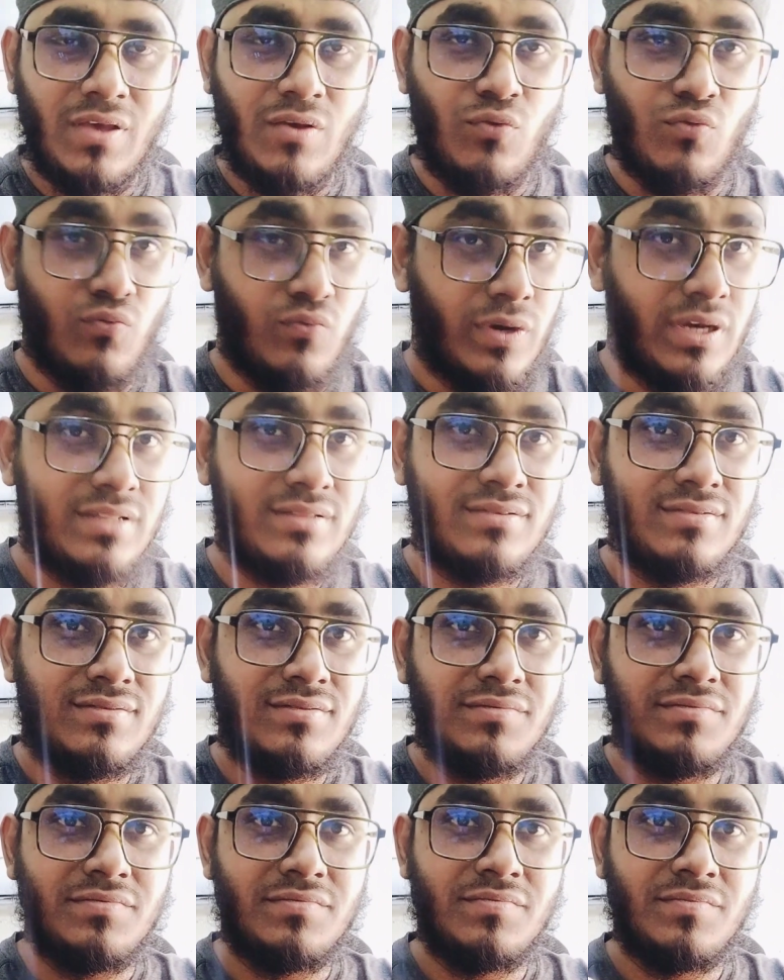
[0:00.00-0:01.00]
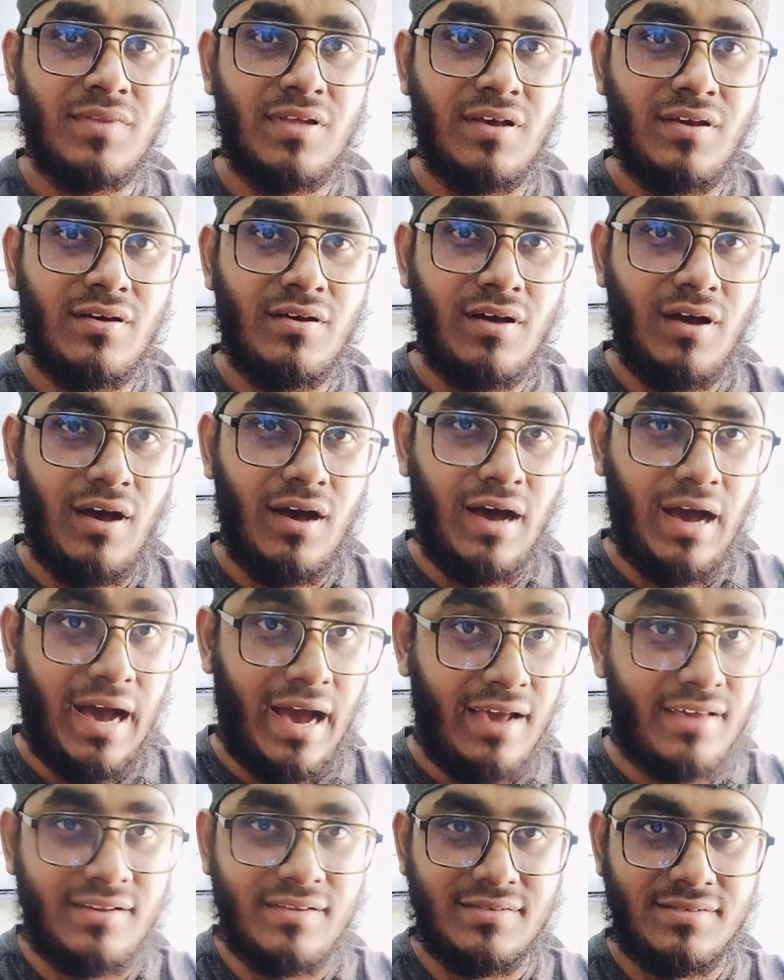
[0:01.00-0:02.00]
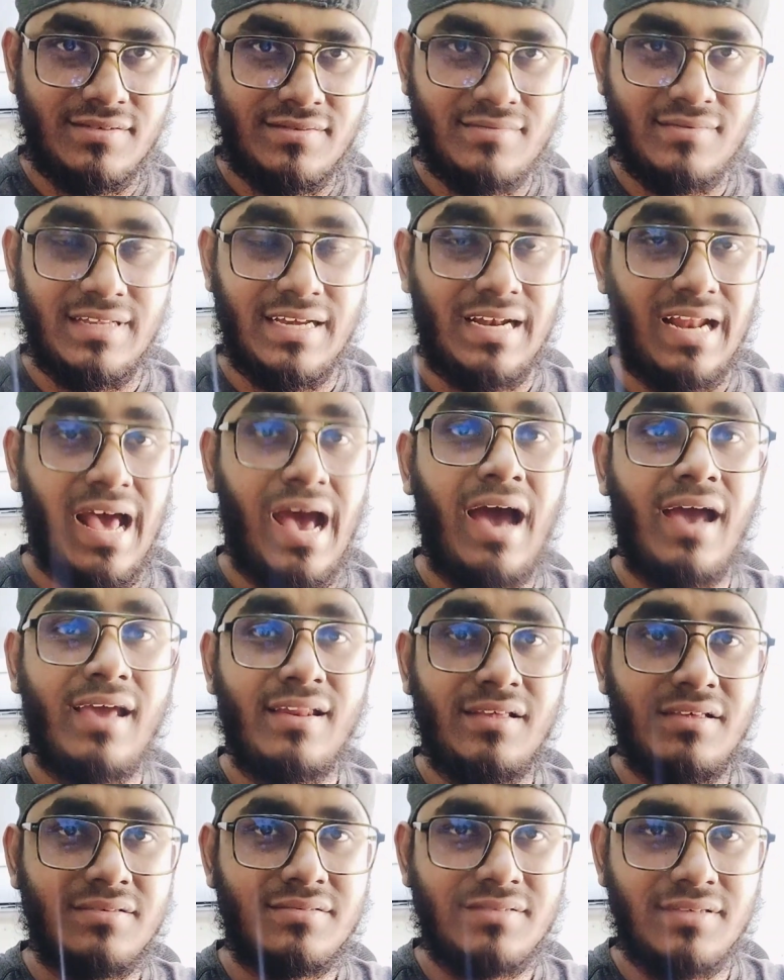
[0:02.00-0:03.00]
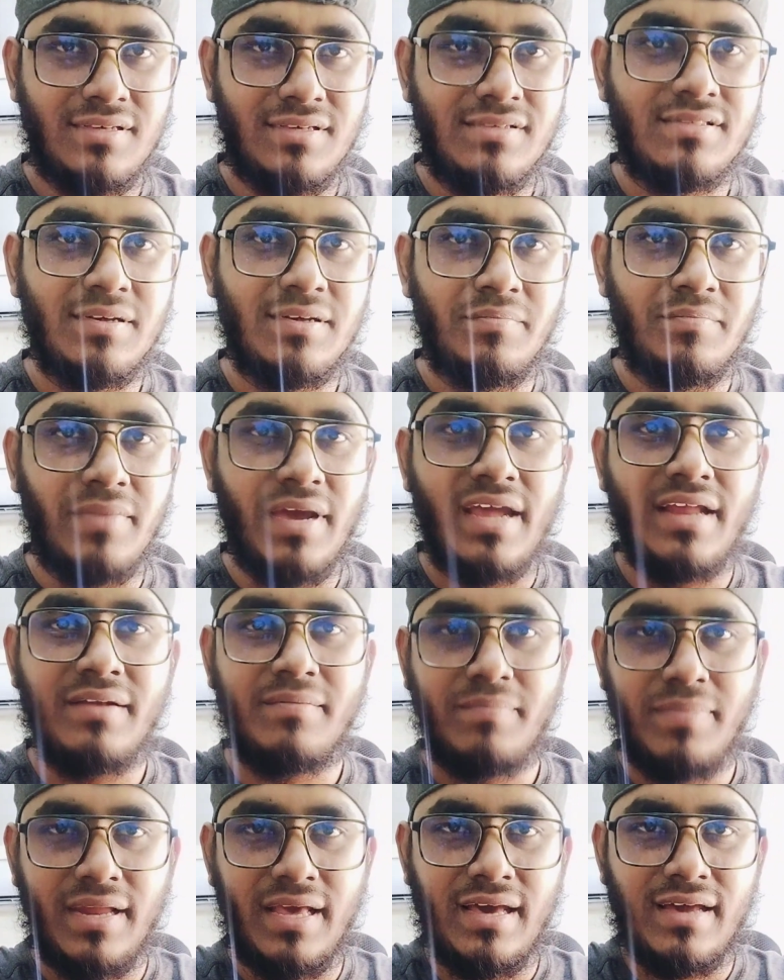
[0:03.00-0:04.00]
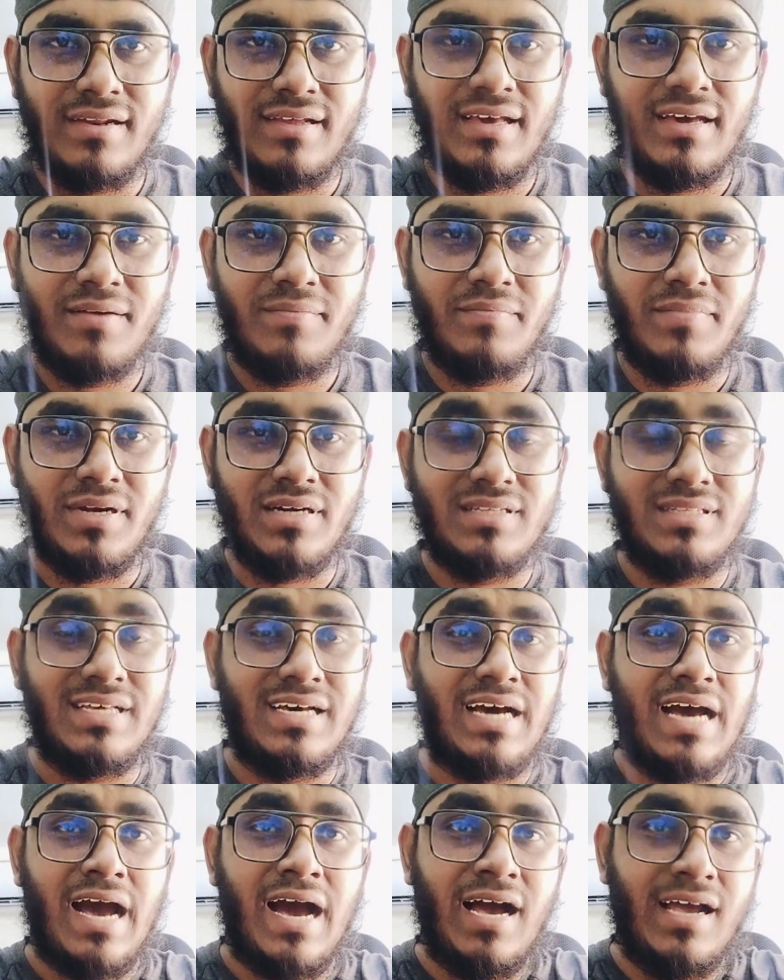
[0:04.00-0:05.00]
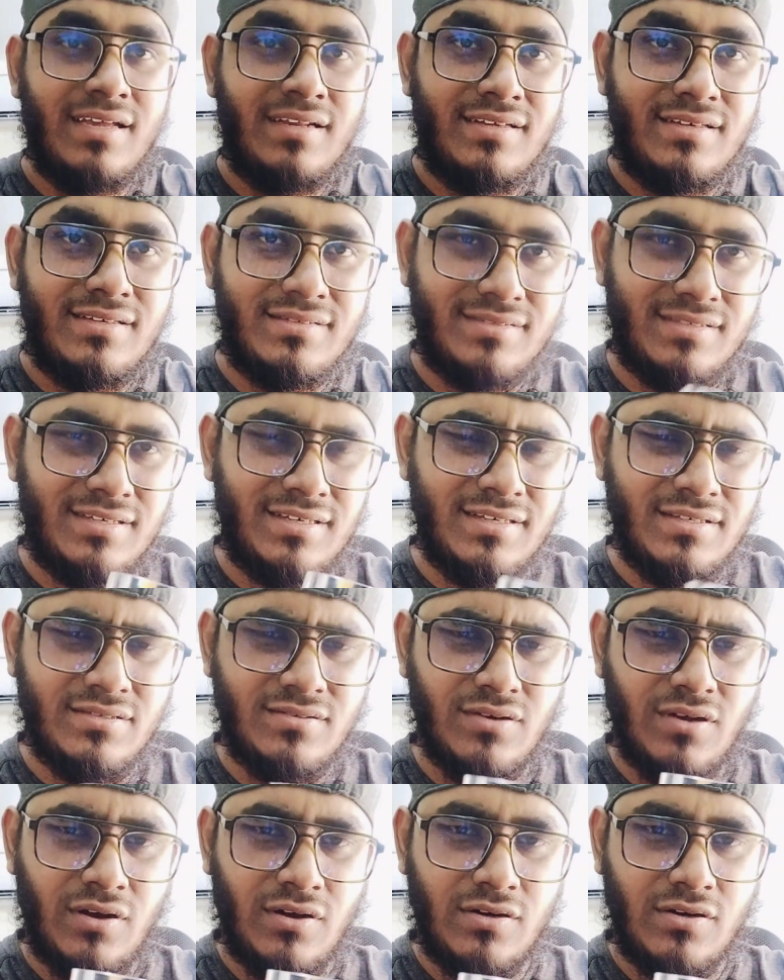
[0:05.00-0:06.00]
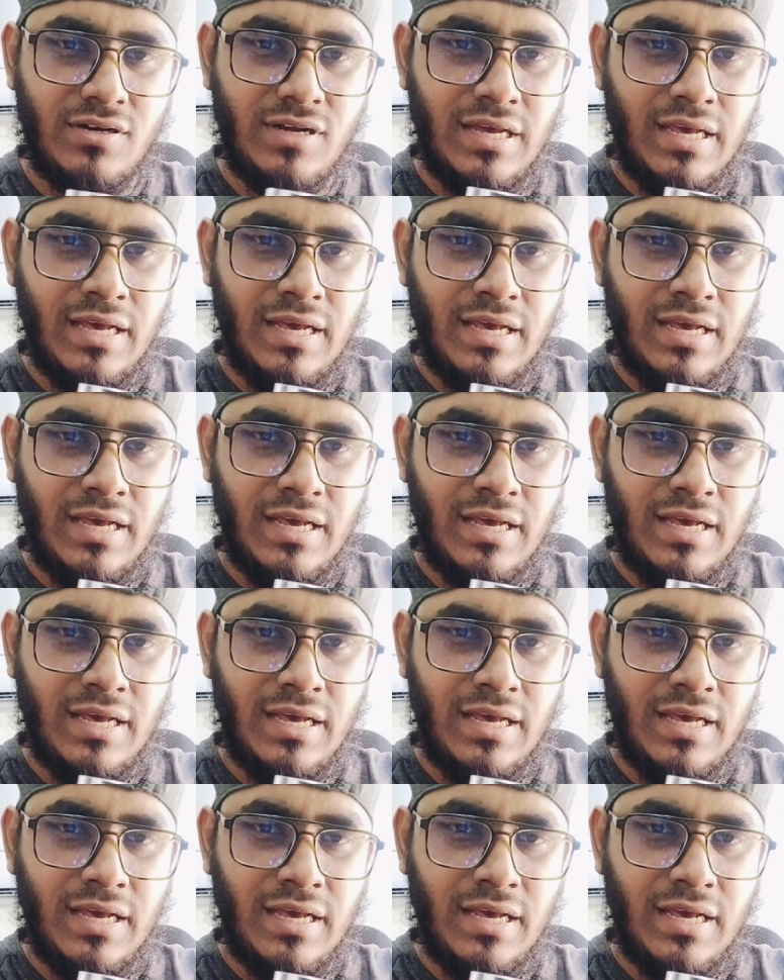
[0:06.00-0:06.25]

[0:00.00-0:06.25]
with iris. That iris is the main player here, but the iris is not